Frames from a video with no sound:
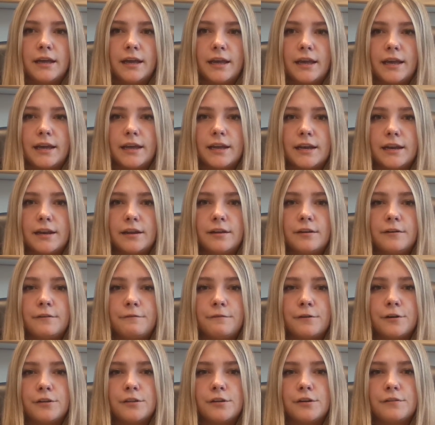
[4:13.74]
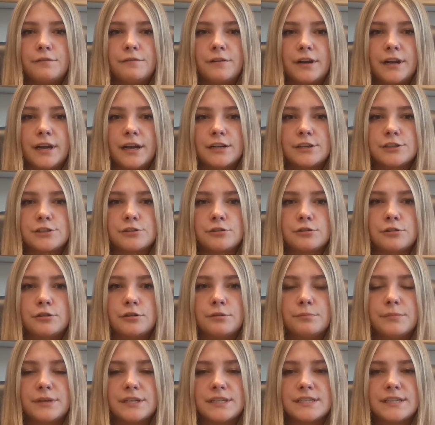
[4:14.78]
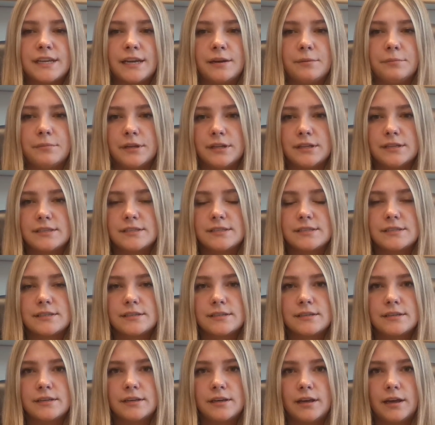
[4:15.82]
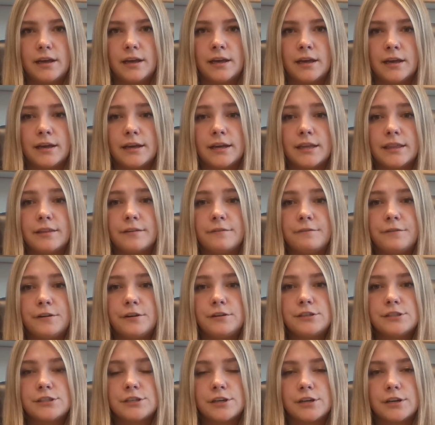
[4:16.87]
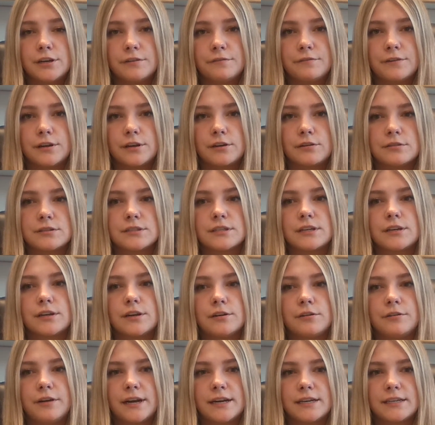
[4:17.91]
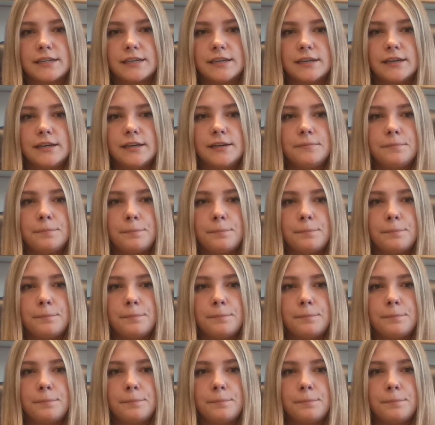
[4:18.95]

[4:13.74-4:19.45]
in further financial misstatements in the future if it goes uncorrected.